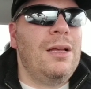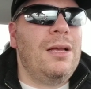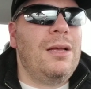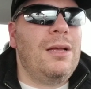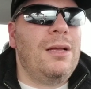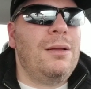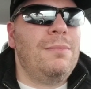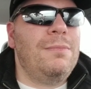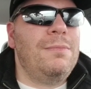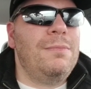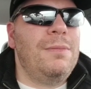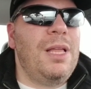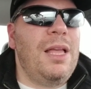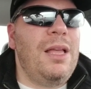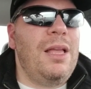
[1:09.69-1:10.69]

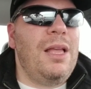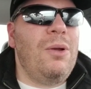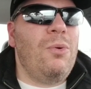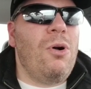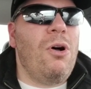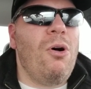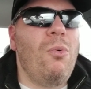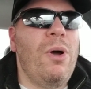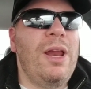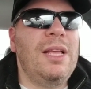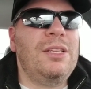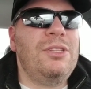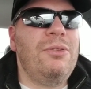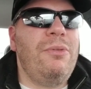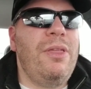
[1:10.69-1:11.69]
It all went
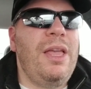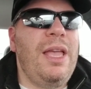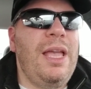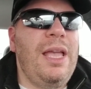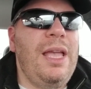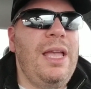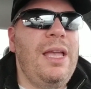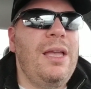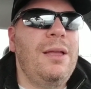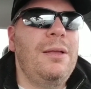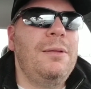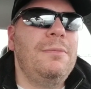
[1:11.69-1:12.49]
into the,